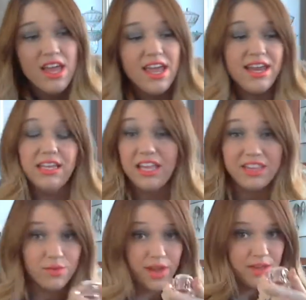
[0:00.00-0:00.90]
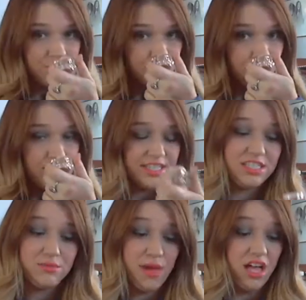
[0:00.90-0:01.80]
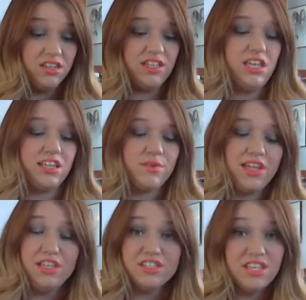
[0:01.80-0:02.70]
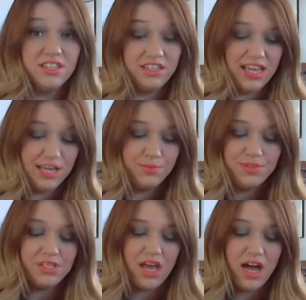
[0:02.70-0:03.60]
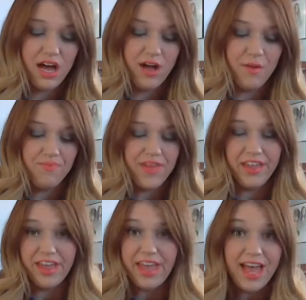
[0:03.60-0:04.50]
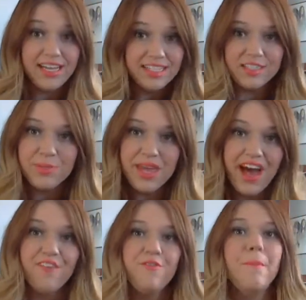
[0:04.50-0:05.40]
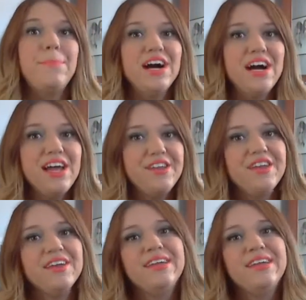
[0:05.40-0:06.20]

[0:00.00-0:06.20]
And I like the way it smells. I like the way it looks on the lips. I like it has SPF. But